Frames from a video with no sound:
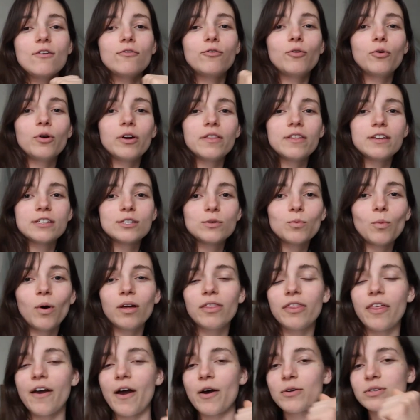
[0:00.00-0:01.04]
for this
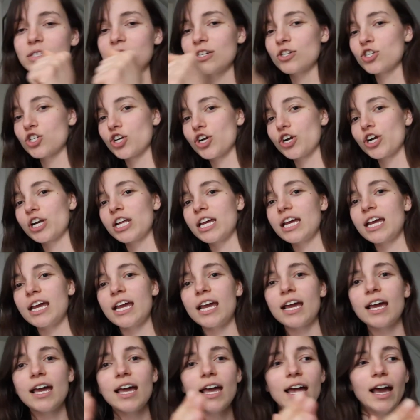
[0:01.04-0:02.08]
1000
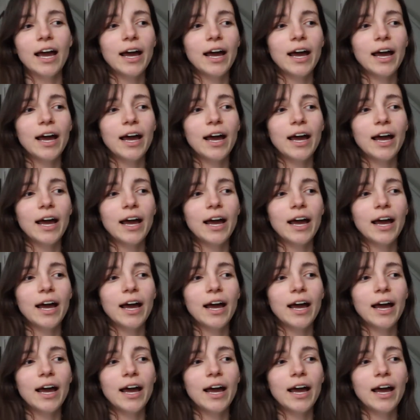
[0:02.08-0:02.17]
journey.